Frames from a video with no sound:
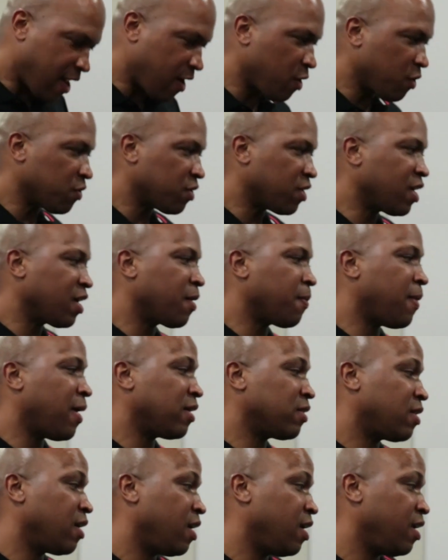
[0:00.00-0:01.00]
I don't think
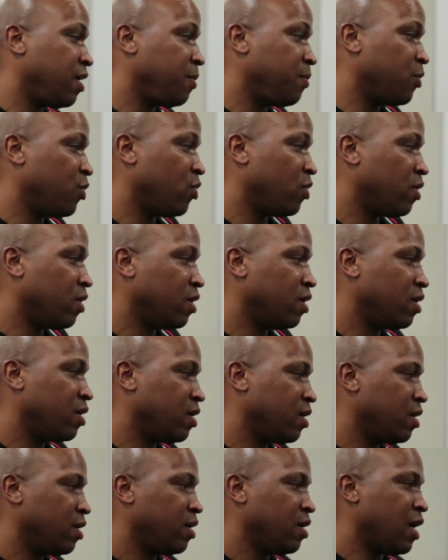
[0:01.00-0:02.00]
about that anymore. I
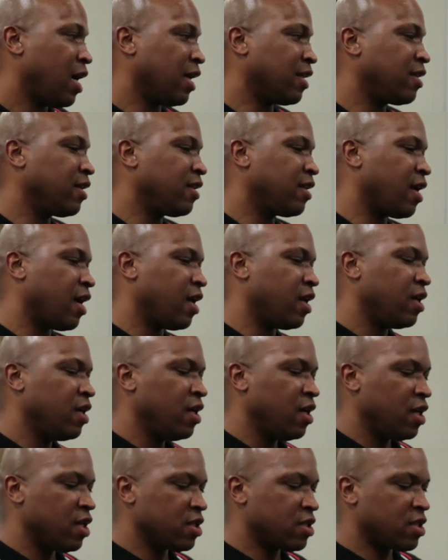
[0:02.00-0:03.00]
think
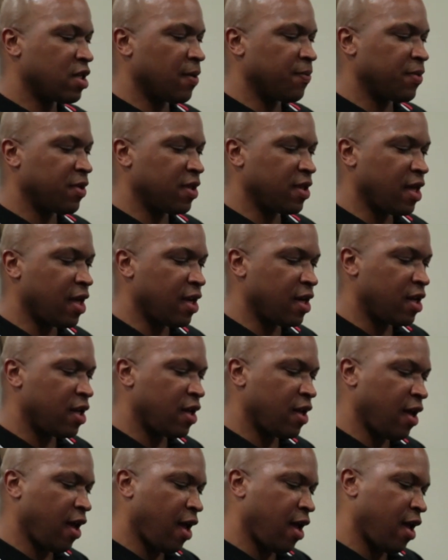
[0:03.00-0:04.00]
that it's something that
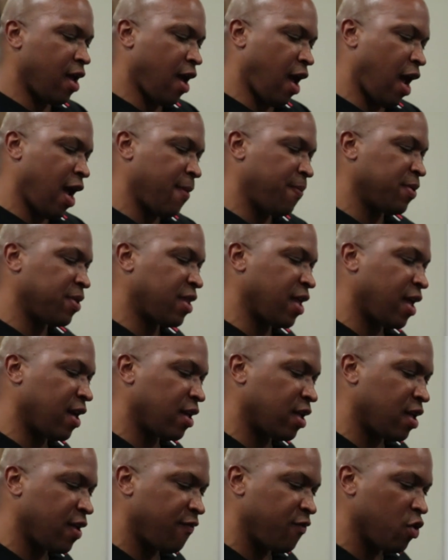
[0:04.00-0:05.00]

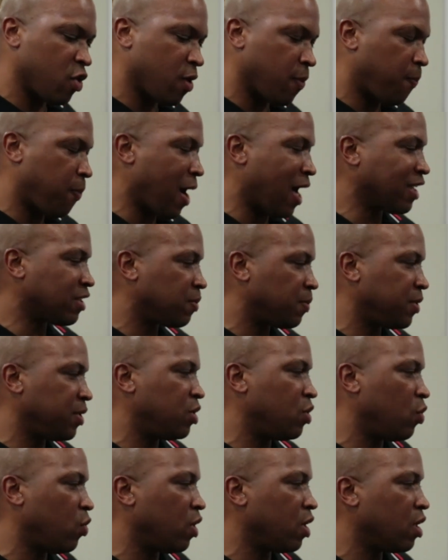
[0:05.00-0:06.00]
hypothetically, if you could possibly
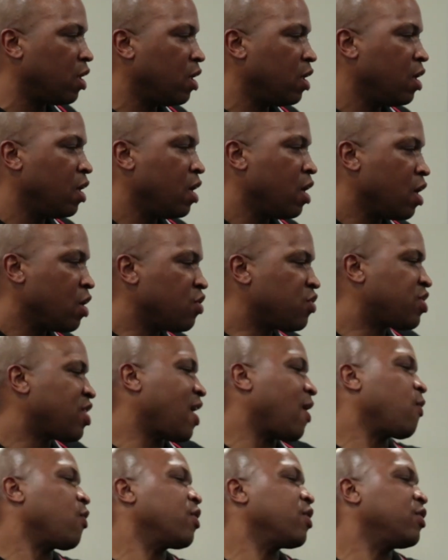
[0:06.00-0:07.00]
do it, you
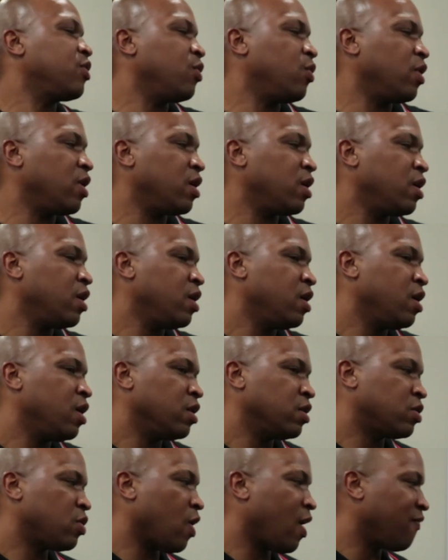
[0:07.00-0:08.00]
say I want to do it,
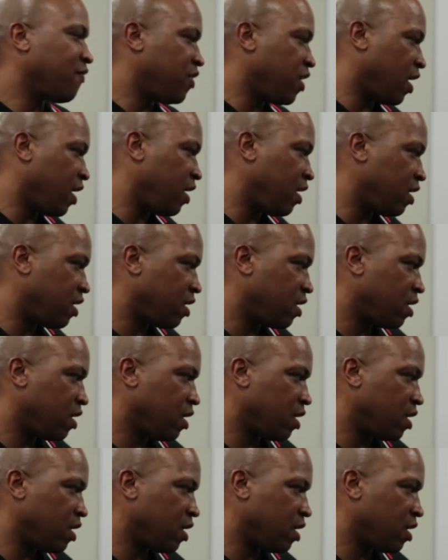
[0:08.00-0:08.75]
so I've done it,